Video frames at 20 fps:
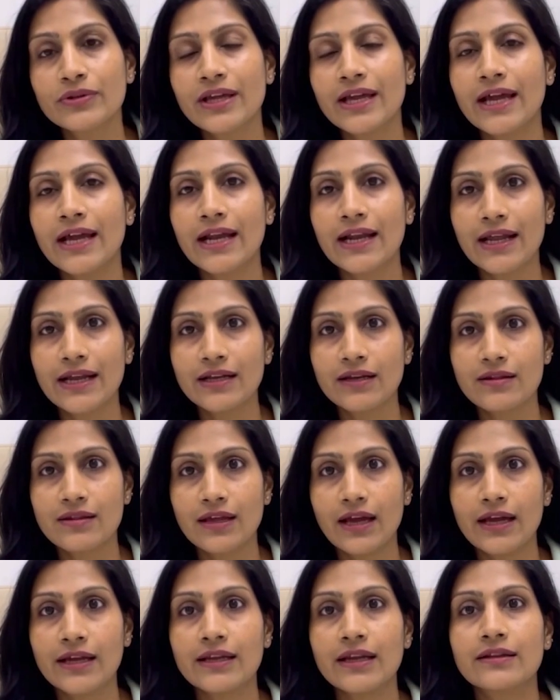the hairline
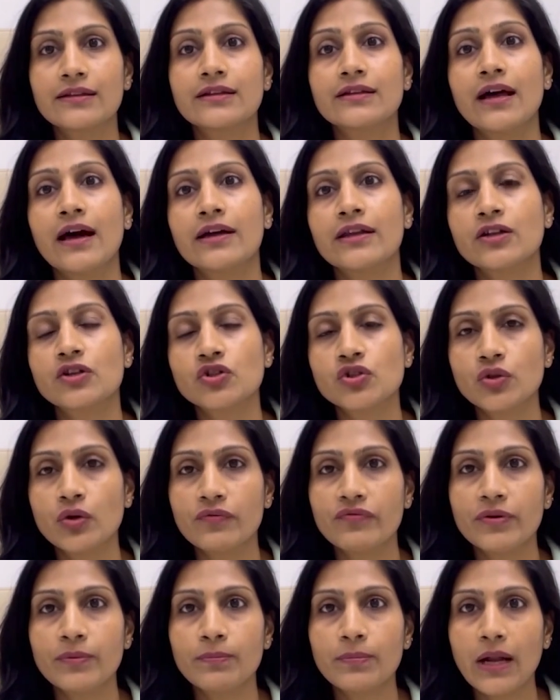design and the direction
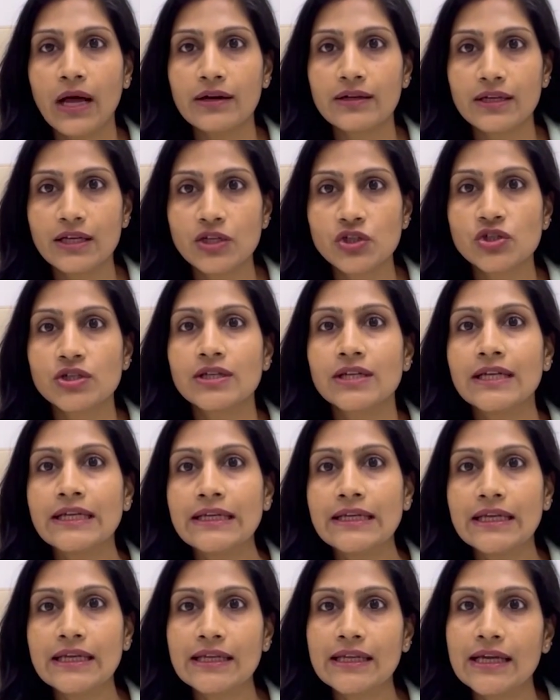of implantation in
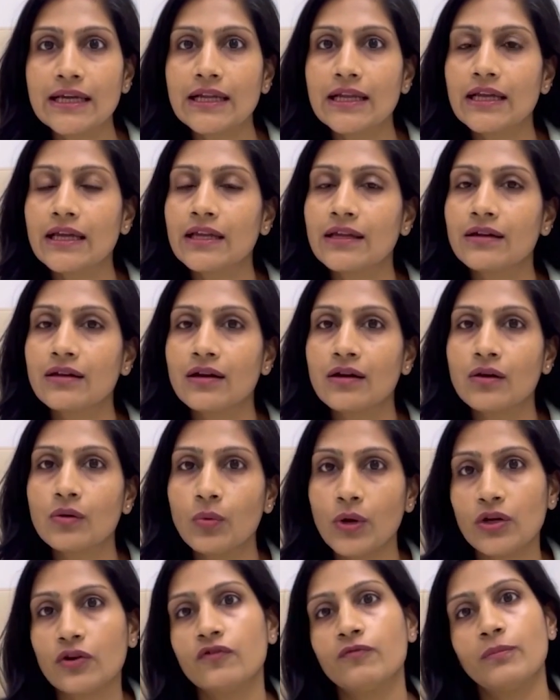detail in
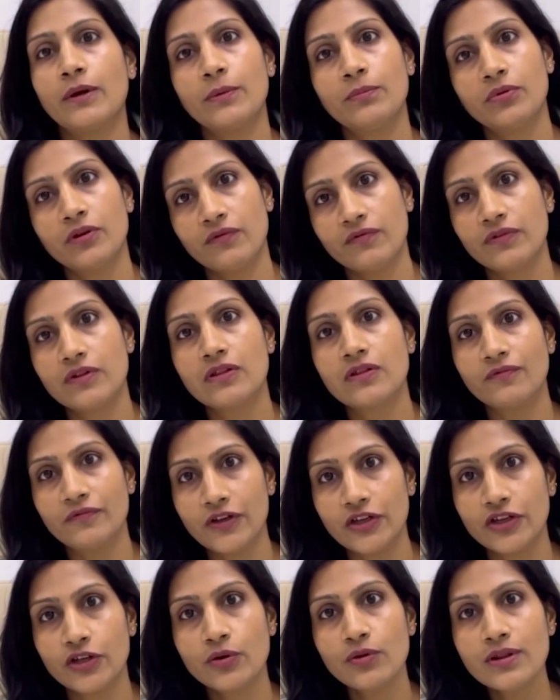one of my previous
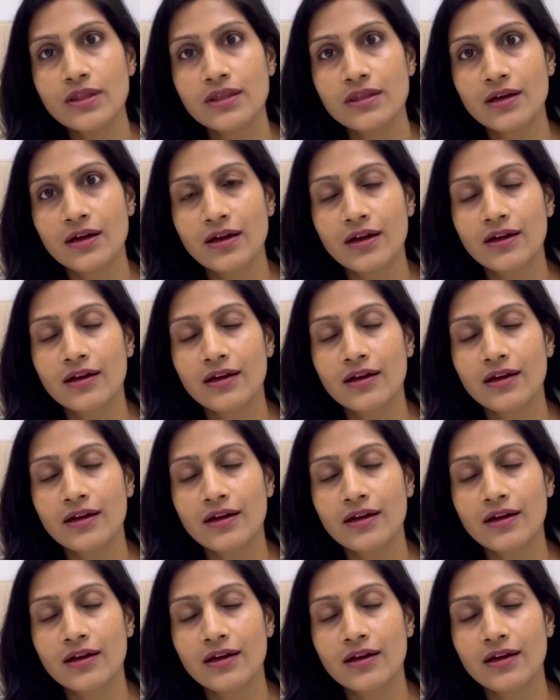videos.